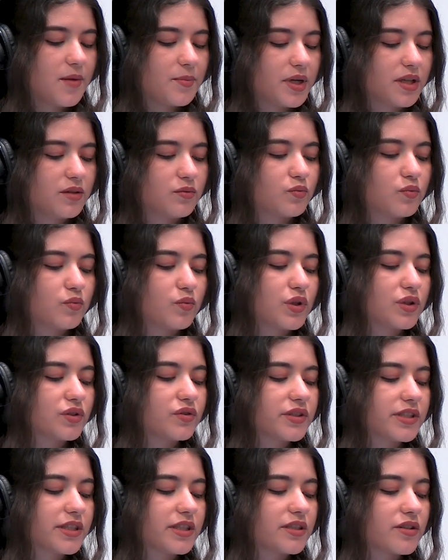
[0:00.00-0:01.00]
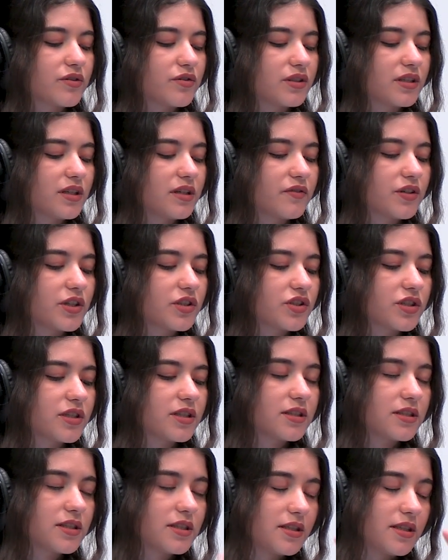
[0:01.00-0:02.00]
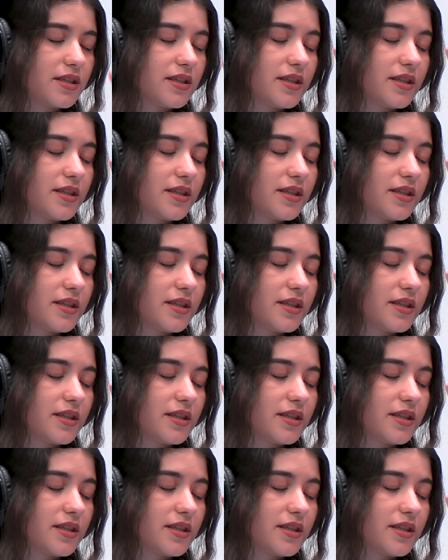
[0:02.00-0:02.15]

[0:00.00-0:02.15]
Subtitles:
But when you say neurodivergent,